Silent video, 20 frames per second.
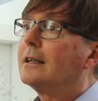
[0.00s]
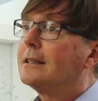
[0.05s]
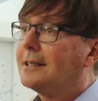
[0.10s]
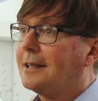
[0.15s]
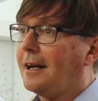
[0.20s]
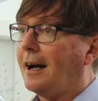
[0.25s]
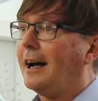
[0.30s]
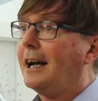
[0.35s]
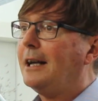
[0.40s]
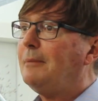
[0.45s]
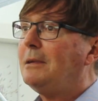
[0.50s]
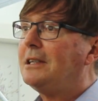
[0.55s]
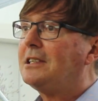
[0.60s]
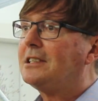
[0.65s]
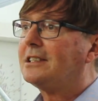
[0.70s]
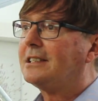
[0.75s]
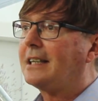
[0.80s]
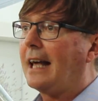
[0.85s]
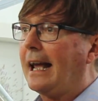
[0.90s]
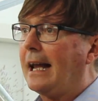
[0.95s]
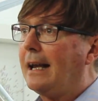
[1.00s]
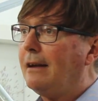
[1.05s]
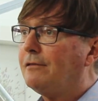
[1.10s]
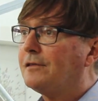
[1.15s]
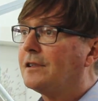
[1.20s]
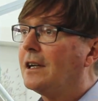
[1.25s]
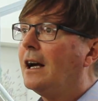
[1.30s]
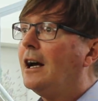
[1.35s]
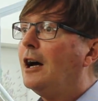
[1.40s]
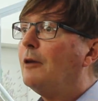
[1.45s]
Time is
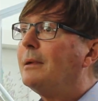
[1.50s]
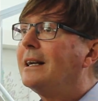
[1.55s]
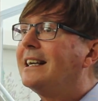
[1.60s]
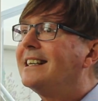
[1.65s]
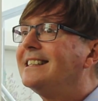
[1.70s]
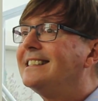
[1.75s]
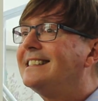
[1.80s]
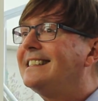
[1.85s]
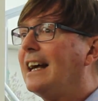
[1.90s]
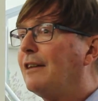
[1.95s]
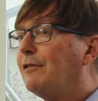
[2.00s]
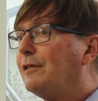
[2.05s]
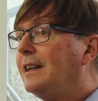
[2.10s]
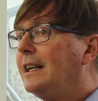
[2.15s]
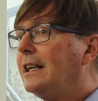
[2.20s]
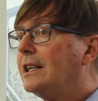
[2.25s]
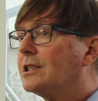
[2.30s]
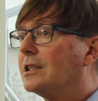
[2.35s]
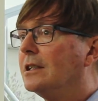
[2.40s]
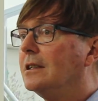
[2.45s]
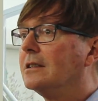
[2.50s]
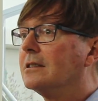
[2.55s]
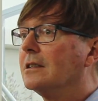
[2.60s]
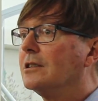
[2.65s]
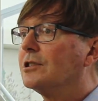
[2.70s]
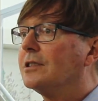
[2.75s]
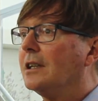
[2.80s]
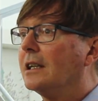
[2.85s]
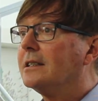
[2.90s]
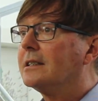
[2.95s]
saved because definitions
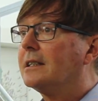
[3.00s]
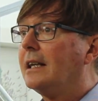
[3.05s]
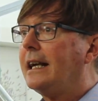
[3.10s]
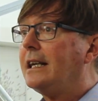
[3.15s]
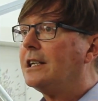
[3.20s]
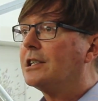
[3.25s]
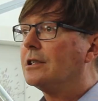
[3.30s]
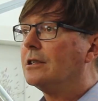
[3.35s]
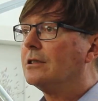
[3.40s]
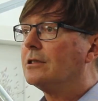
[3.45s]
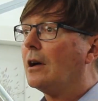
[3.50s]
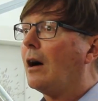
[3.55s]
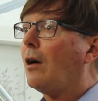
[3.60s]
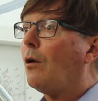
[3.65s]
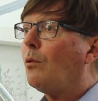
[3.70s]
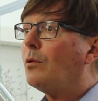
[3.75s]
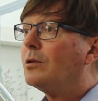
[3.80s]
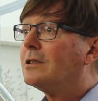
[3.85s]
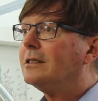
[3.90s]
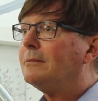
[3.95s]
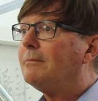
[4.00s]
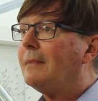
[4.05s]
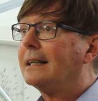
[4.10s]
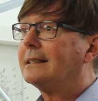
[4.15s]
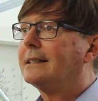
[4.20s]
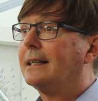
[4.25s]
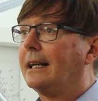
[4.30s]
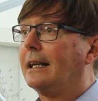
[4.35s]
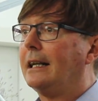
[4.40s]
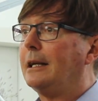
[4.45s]
and translations are
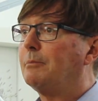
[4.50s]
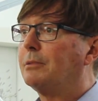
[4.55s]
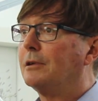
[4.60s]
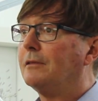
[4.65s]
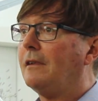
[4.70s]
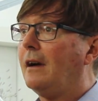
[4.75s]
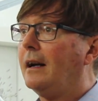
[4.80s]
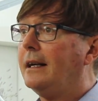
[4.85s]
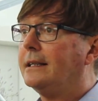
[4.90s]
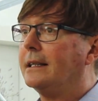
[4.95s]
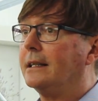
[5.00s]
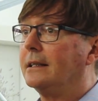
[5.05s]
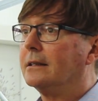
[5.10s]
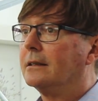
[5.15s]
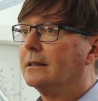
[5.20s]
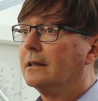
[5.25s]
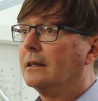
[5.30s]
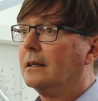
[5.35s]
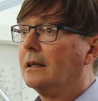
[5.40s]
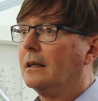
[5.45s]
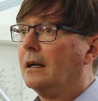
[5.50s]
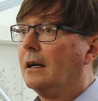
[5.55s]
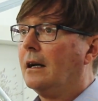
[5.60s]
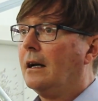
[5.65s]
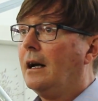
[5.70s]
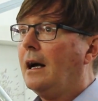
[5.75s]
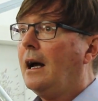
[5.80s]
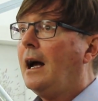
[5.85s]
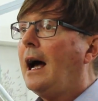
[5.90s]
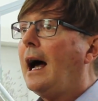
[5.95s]
automatically provided.
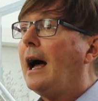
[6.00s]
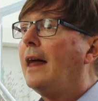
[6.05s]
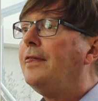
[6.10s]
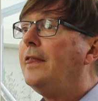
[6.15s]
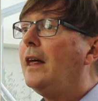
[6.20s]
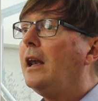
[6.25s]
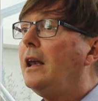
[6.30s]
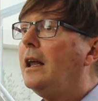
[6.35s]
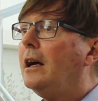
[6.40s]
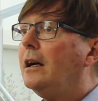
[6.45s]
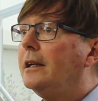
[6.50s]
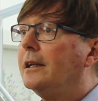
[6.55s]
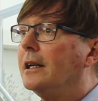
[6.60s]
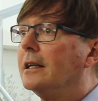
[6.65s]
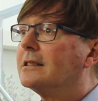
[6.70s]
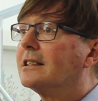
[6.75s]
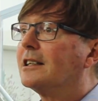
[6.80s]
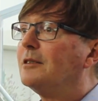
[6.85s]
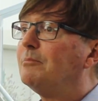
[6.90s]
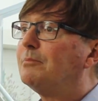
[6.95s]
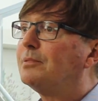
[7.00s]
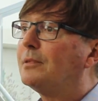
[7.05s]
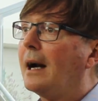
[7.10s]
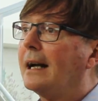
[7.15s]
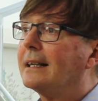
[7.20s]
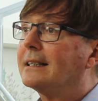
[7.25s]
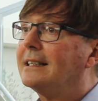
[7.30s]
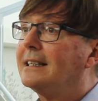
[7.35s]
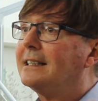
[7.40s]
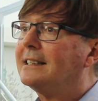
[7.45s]
And the learners can
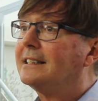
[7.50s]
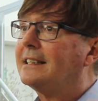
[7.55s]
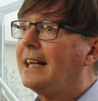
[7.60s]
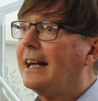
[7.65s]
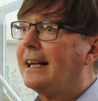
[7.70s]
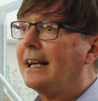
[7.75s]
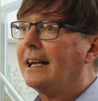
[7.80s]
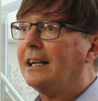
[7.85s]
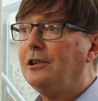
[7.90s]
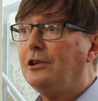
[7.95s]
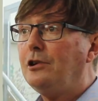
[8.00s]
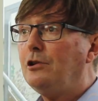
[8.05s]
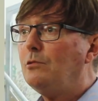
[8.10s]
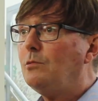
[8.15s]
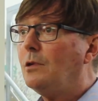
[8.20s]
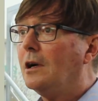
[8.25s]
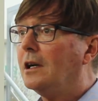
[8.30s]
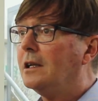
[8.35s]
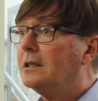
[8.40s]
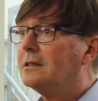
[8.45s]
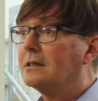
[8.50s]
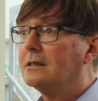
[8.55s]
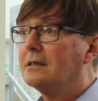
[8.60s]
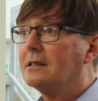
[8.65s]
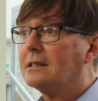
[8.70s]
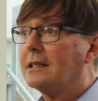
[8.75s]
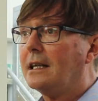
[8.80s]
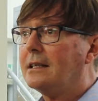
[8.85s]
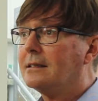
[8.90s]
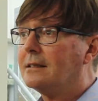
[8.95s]
practice saying new words and
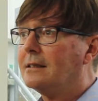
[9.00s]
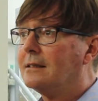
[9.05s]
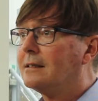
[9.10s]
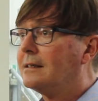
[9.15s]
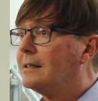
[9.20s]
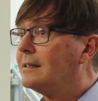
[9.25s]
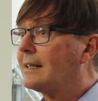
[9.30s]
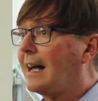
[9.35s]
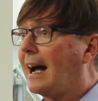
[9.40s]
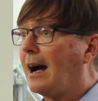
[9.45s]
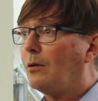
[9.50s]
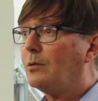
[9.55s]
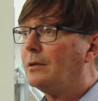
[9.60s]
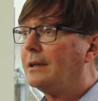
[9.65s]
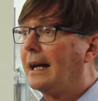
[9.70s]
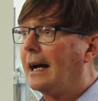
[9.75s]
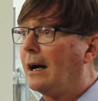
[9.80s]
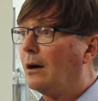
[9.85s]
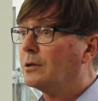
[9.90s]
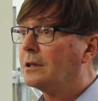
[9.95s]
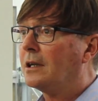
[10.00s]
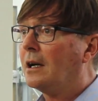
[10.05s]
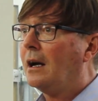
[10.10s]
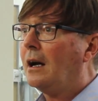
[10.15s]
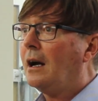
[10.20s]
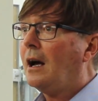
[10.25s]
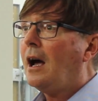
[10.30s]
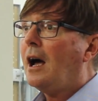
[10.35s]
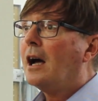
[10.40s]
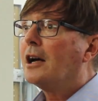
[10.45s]
sentences out loud,
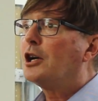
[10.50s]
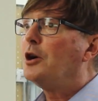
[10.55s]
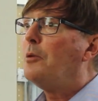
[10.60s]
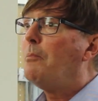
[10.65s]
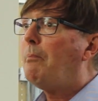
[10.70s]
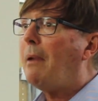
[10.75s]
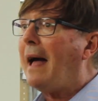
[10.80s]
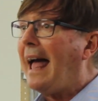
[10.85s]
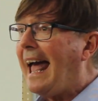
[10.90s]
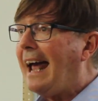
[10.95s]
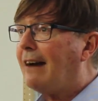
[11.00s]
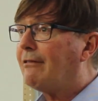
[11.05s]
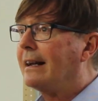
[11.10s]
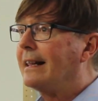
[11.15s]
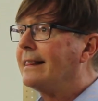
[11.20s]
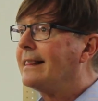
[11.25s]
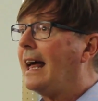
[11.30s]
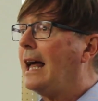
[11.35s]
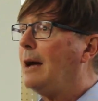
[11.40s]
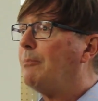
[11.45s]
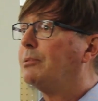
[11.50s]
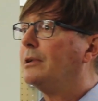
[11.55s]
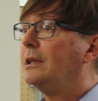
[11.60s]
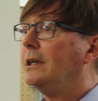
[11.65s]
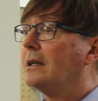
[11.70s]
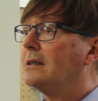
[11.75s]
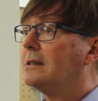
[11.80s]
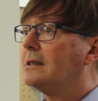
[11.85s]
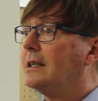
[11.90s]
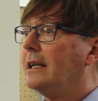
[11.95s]
comparing their
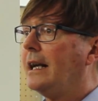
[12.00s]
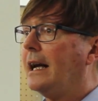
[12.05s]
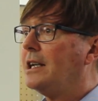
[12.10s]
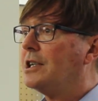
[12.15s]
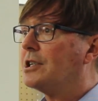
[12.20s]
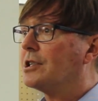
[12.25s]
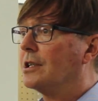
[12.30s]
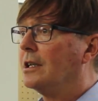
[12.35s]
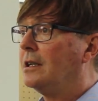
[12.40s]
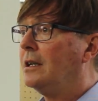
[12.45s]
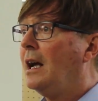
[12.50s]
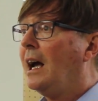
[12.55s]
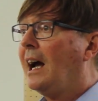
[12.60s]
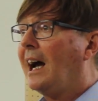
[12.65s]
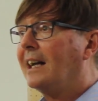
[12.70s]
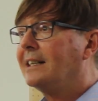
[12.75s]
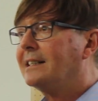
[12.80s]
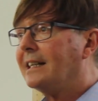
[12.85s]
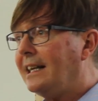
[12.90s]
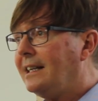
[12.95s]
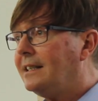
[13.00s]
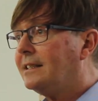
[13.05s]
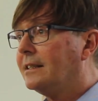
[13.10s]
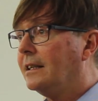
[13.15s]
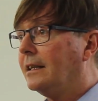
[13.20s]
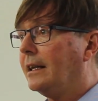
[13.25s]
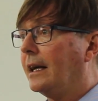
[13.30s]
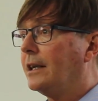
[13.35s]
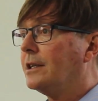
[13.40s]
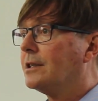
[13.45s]
pronunciation and
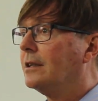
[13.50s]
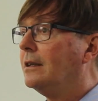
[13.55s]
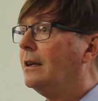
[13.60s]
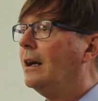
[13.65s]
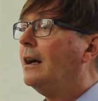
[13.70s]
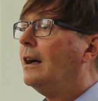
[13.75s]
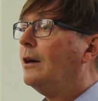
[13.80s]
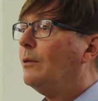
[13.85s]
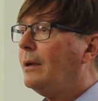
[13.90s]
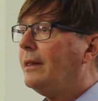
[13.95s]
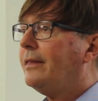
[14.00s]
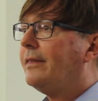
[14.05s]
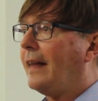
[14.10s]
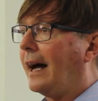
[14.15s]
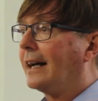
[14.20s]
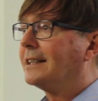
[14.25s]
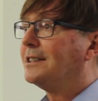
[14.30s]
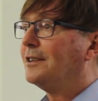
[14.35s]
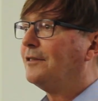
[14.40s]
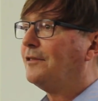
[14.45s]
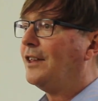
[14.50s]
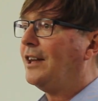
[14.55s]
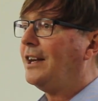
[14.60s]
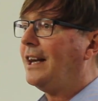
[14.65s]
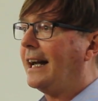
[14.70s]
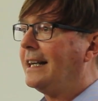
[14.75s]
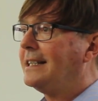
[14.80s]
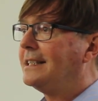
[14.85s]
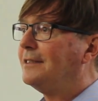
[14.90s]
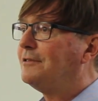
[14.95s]
intonation with that of the
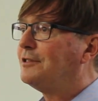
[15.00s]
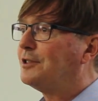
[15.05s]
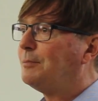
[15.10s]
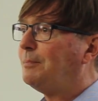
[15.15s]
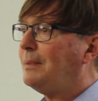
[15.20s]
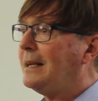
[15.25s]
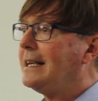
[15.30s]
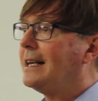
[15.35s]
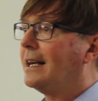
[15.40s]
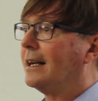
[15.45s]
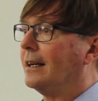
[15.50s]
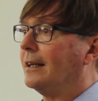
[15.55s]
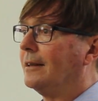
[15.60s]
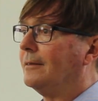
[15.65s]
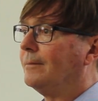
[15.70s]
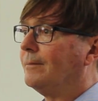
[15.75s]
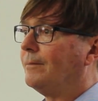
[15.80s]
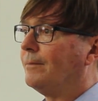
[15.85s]
native speaker.